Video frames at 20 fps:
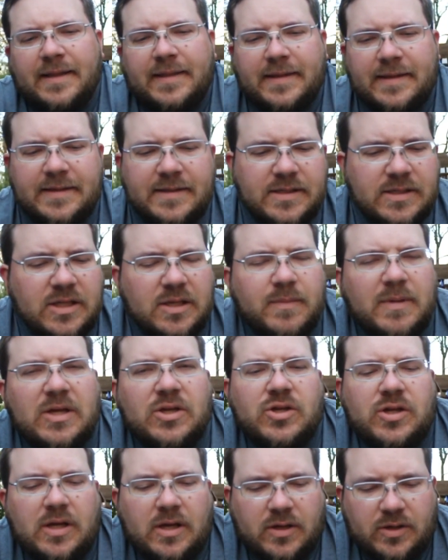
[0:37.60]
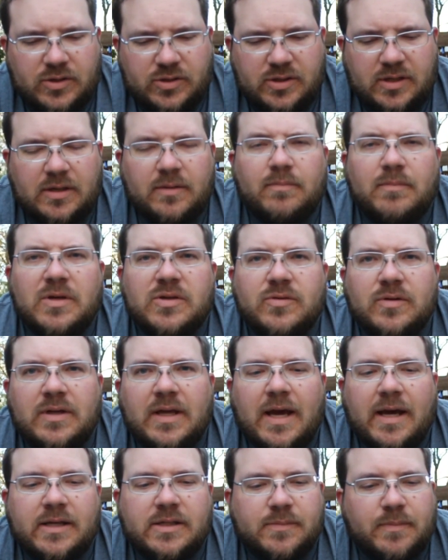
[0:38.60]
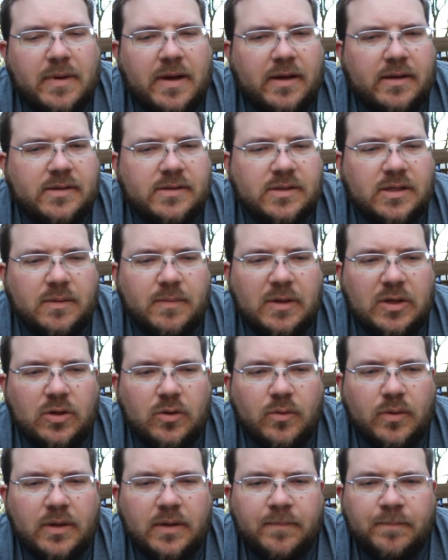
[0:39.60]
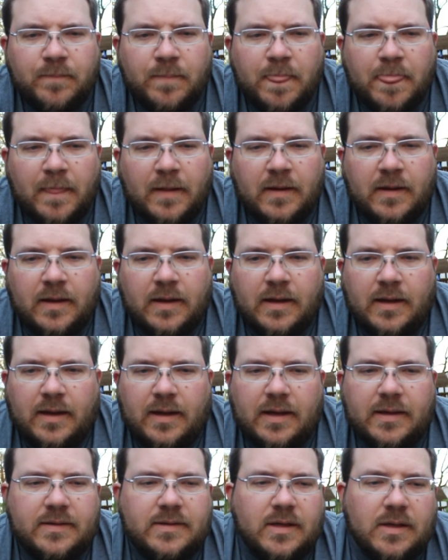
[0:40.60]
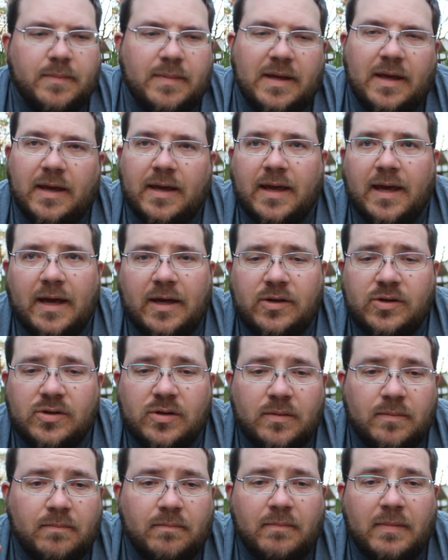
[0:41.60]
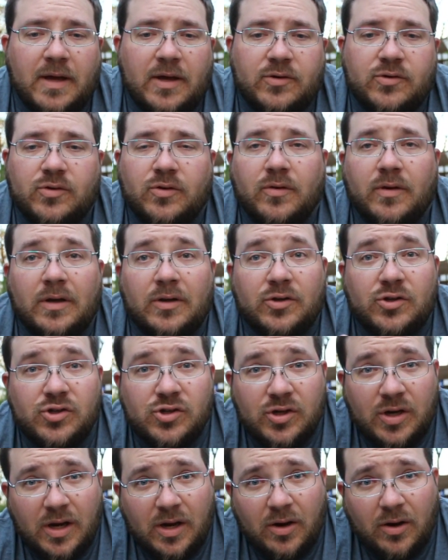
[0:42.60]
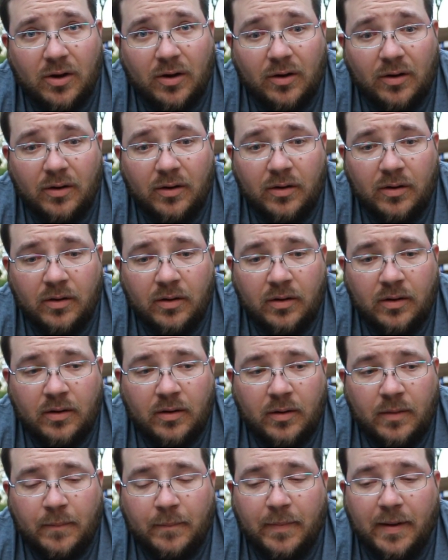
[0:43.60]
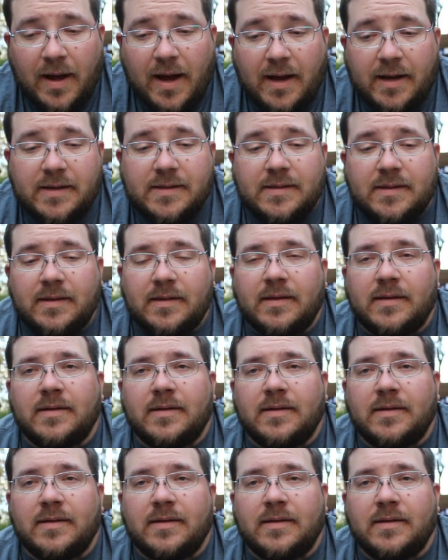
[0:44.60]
This is going to be a challenge that Mystery Tackle Box is going to be doing. It's going to be a catch, measure, and share box.